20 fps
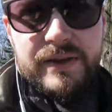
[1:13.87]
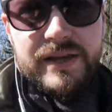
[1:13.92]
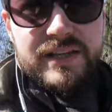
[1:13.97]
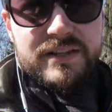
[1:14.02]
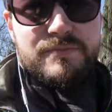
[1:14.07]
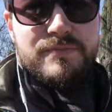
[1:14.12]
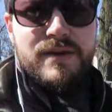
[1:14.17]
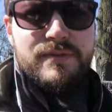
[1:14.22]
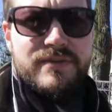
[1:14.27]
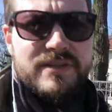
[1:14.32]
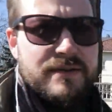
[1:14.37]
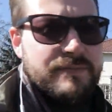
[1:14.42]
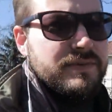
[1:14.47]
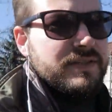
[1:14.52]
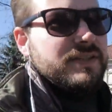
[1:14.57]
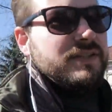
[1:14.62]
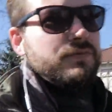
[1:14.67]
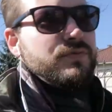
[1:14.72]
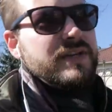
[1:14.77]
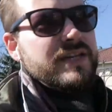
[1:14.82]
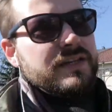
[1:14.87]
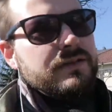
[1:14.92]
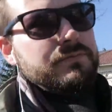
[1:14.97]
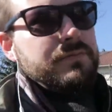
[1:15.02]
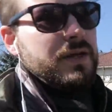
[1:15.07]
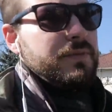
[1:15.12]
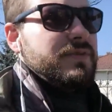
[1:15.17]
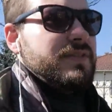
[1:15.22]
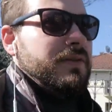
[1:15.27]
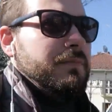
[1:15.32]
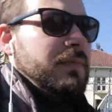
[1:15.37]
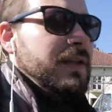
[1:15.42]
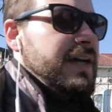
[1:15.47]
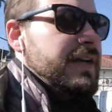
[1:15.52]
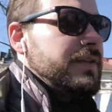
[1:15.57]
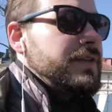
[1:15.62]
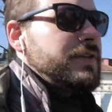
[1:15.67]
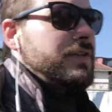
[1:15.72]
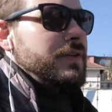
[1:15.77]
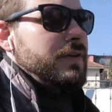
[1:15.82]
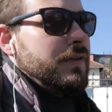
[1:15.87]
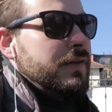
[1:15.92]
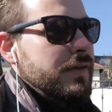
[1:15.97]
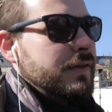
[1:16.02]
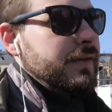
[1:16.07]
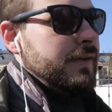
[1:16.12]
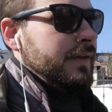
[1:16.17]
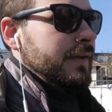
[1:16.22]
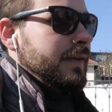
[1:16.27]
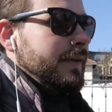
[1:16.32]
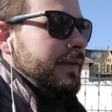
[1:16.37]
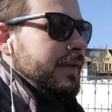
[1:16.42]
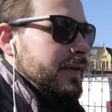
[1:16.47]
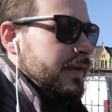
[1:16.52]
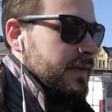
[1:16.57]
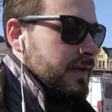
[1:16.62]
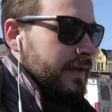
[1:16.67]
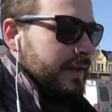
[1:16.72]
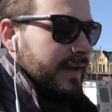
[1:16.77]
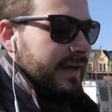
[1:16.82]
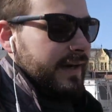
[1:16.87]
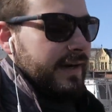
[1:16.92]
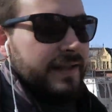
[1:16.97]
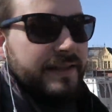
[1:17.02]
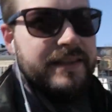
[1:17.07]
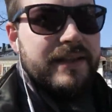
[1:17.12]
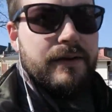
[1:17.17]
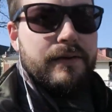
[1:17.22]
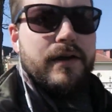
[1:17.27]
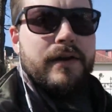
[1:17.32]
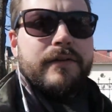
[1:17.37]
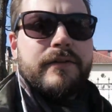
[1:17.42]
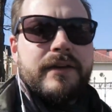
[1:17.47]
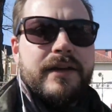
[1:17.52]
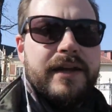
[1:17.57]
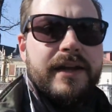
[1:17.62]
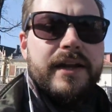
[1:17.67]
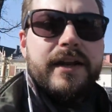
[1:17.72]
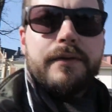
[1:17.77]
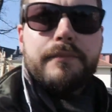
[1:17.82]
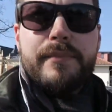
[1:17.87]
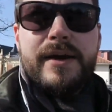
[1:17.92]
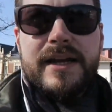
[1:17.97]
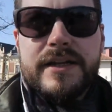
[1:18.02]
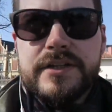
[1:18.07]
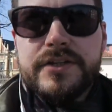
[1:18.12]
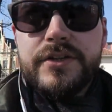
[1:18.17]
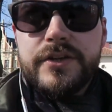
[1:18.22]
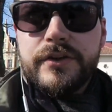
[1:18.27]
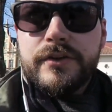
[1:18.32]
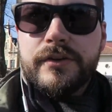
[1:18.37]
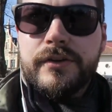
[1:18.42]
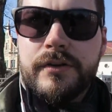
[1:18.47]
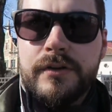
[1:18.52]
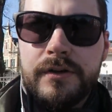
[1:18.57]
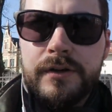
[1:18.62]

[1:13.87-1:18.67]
Bakes, maybe something sweet, maybe some lunch. And then I'm headed back to